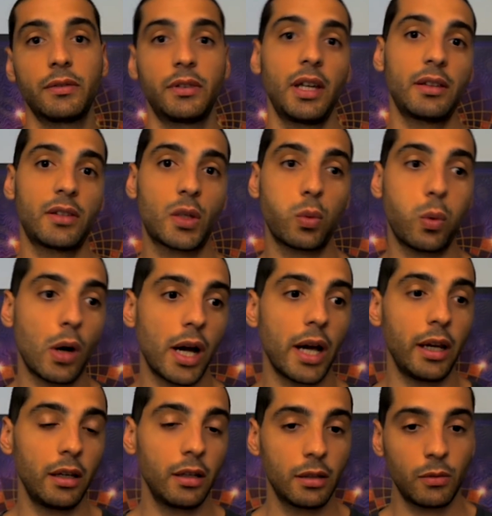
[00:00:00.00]
That's
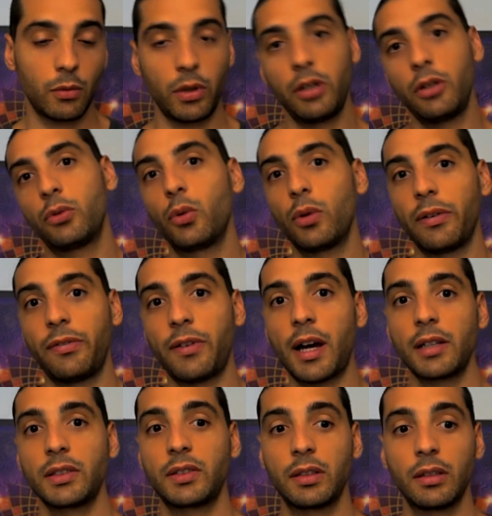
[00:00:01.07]
why when you do a
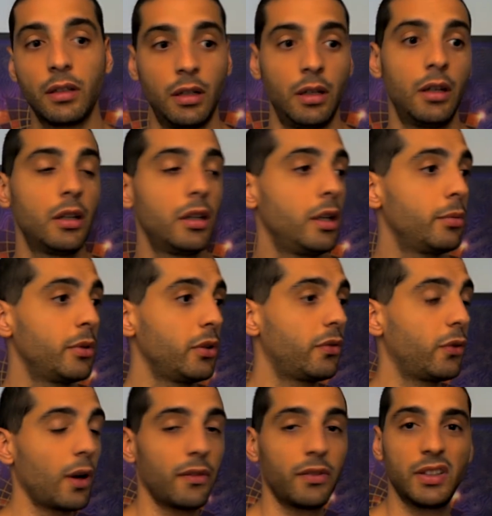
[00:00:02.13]
fast, even if
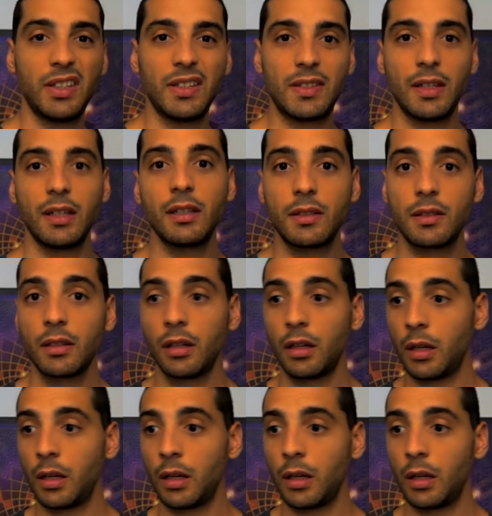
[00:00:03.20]
you have a disease